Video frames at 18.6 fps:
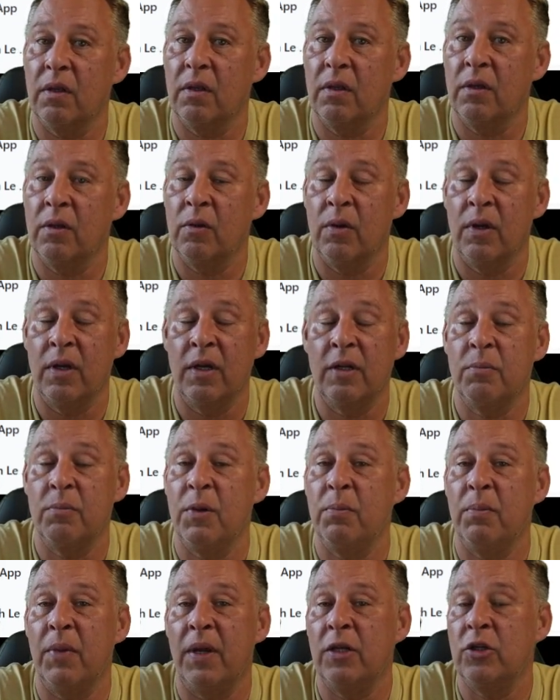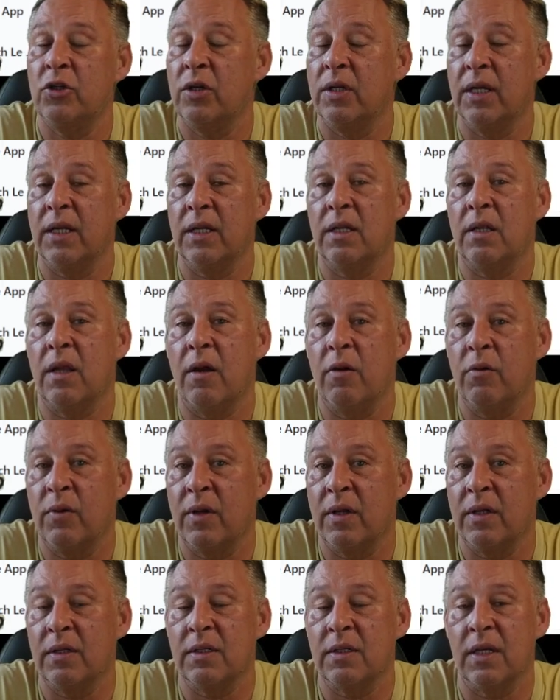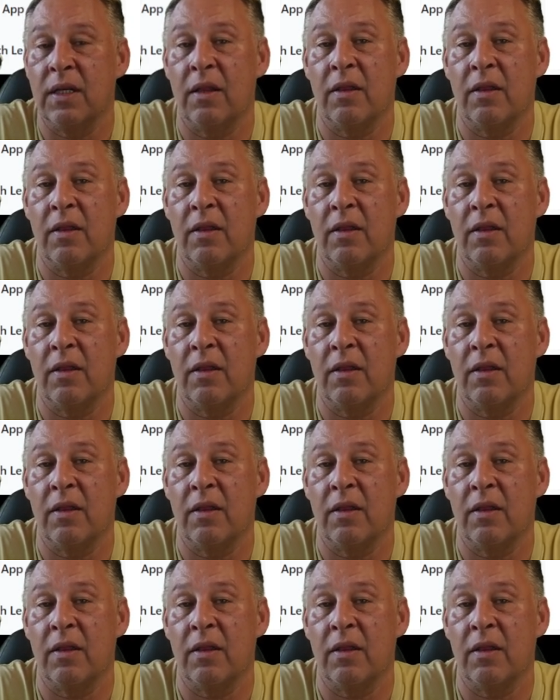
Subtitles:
heard me mentioning tokens and